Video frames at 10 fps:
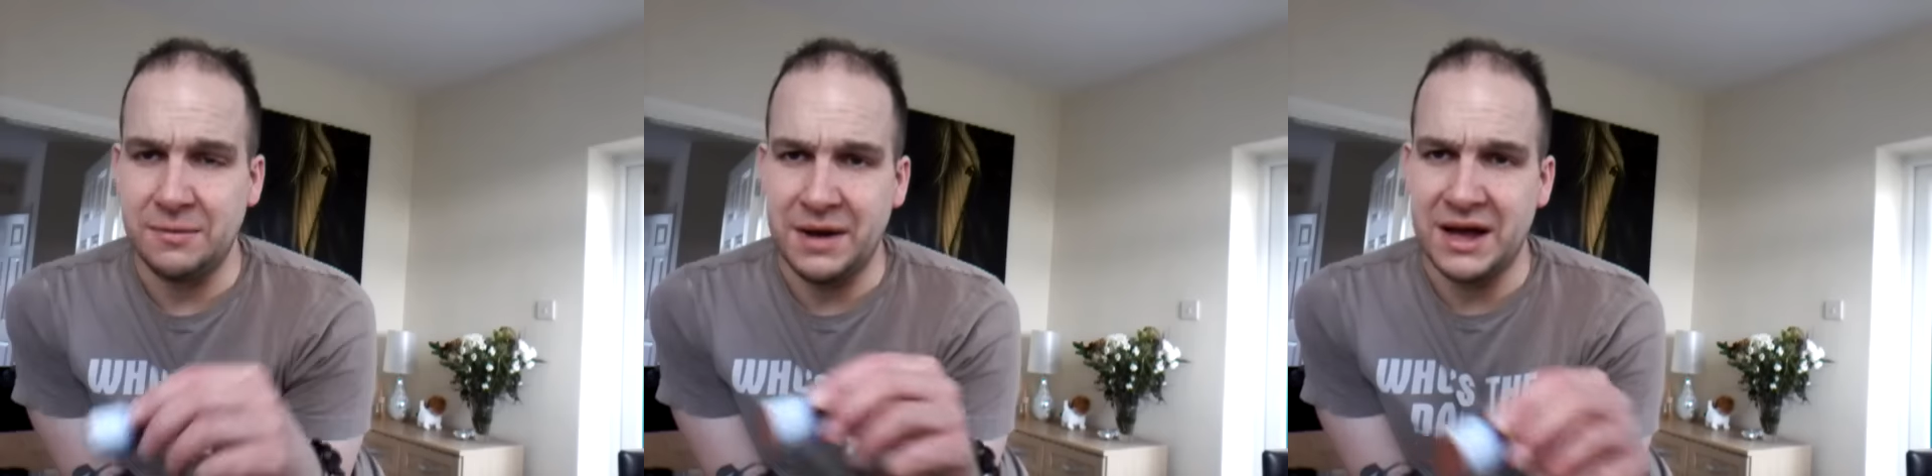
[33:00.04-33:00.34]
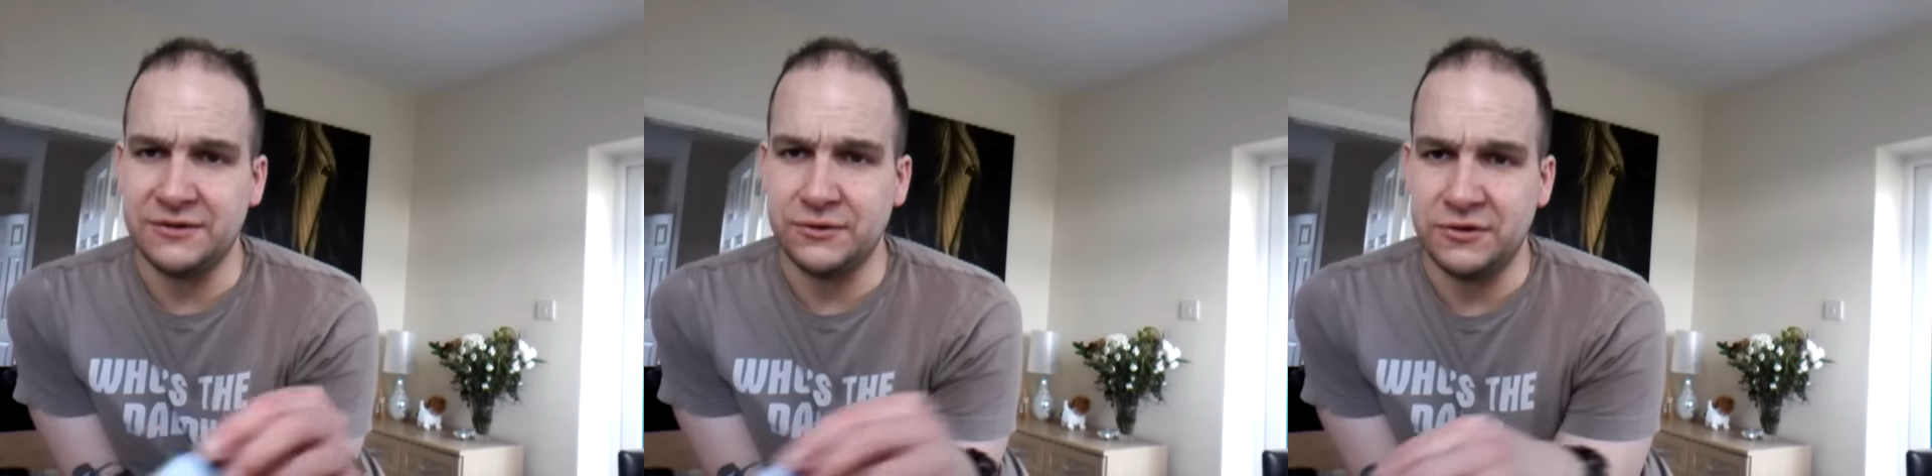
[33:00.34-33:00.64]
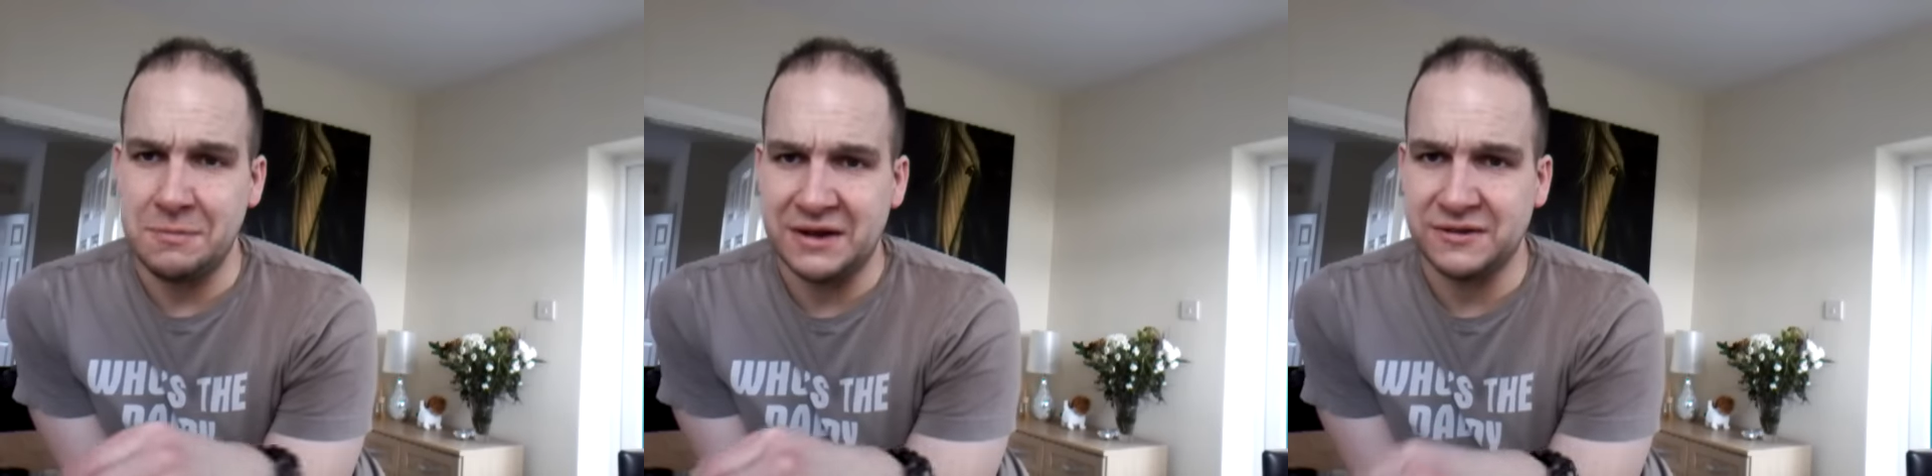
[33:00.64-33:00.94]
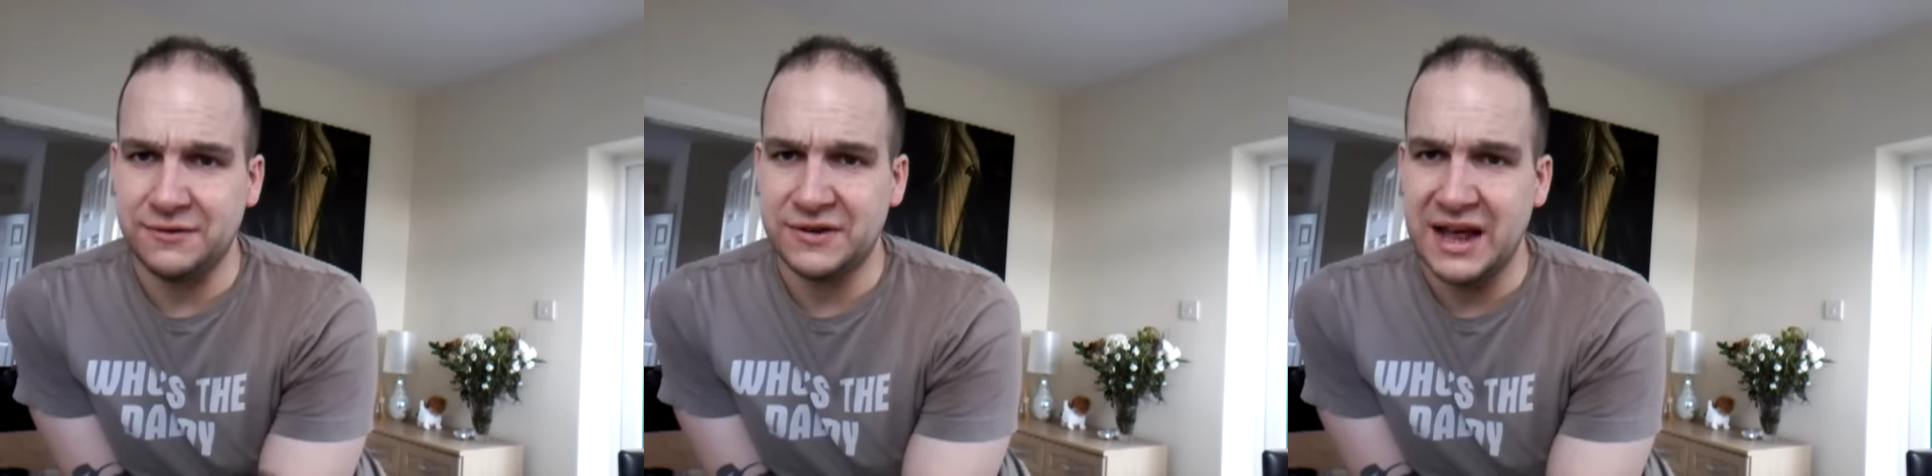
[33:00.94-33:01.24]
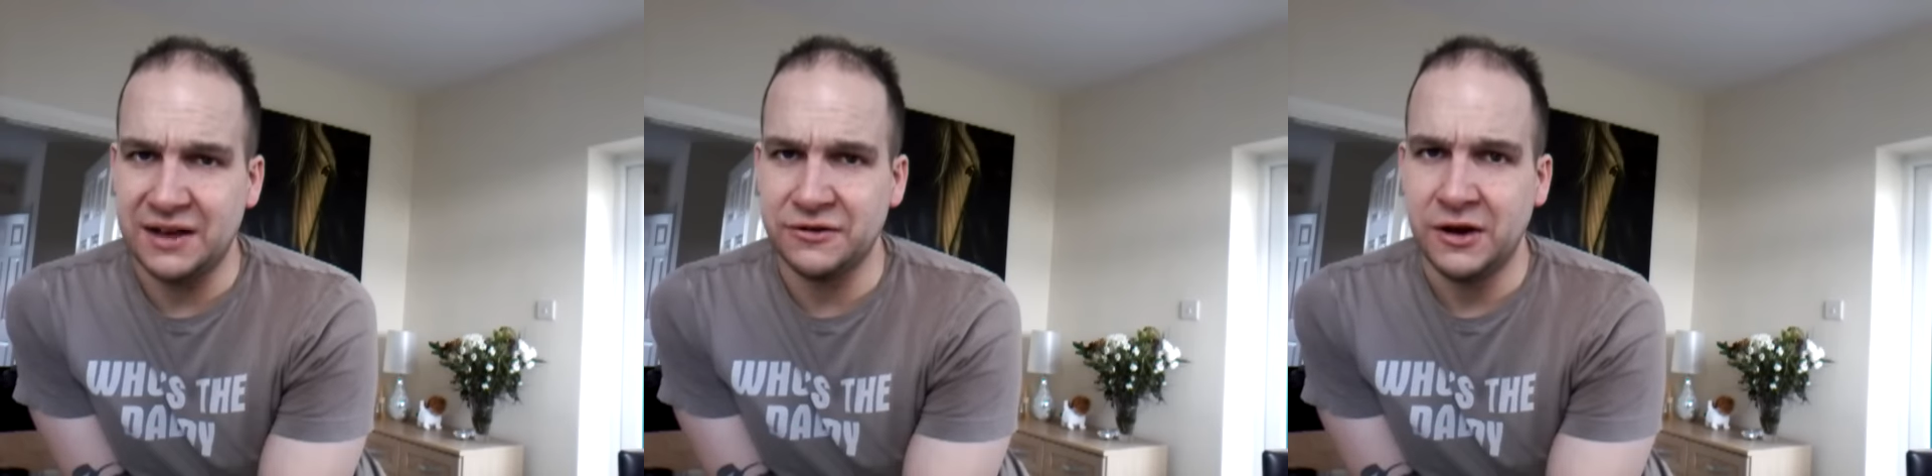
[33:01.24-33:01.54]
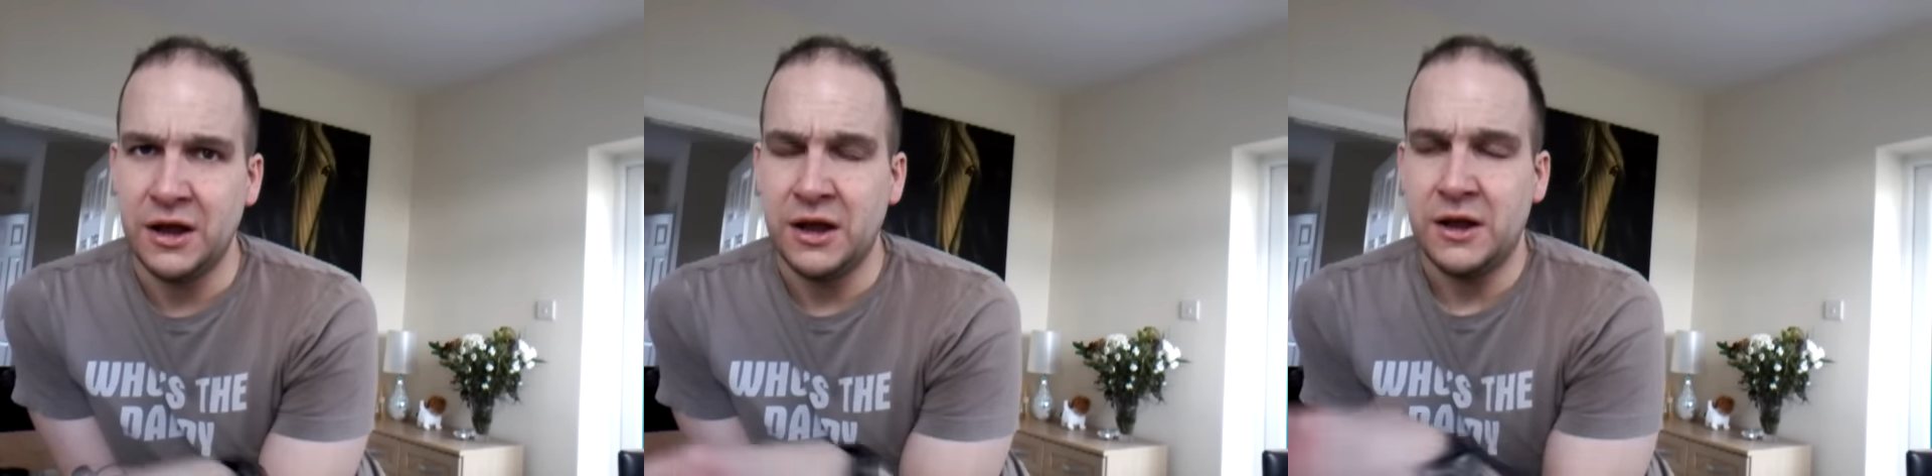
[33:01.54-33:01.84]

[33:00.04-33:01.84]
to buy such a massive stash.